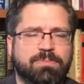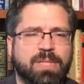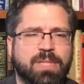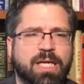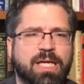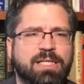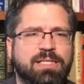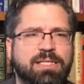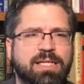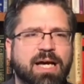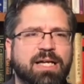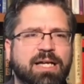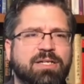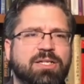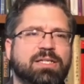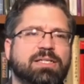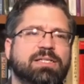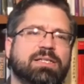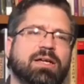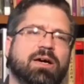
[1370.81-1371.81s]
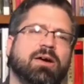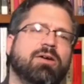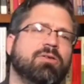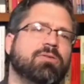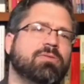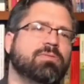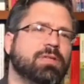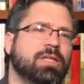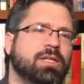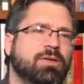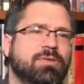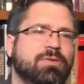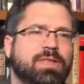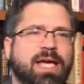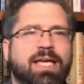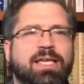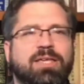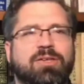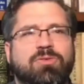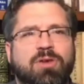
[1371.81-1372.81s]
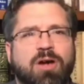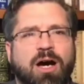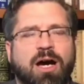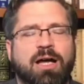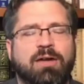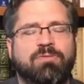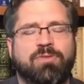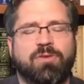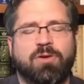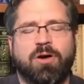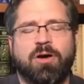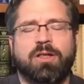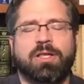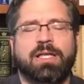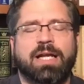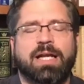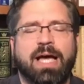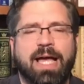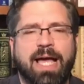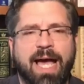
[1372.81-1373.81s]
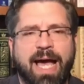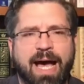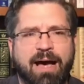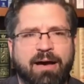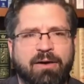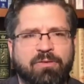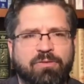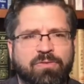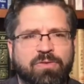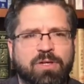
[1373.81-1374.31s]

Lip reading: It's not just, oh, you know, thank you, God, for all that I have.